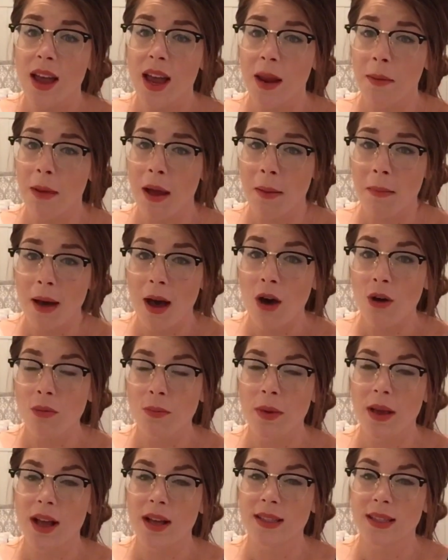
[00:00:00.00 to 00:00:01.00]
in my
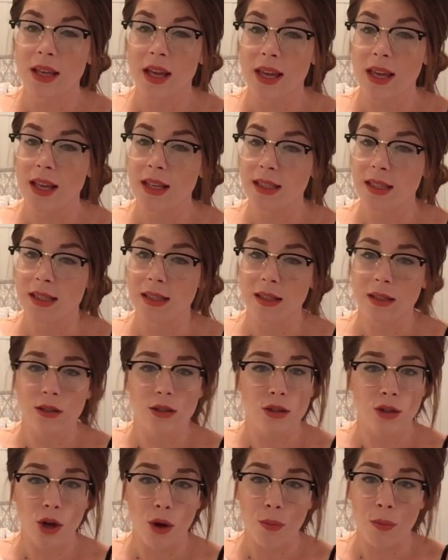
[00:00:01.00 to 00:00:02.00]
mouth because it eases it
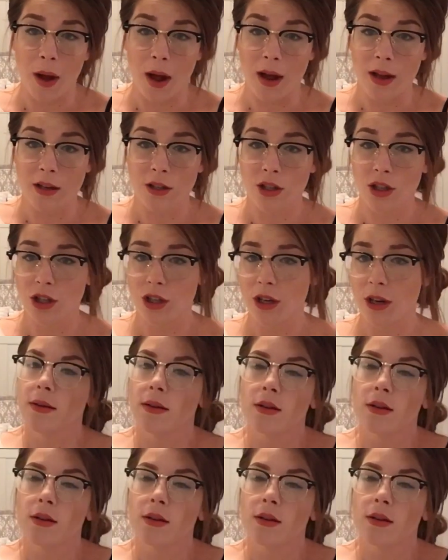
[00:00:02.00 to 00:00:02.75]
so much.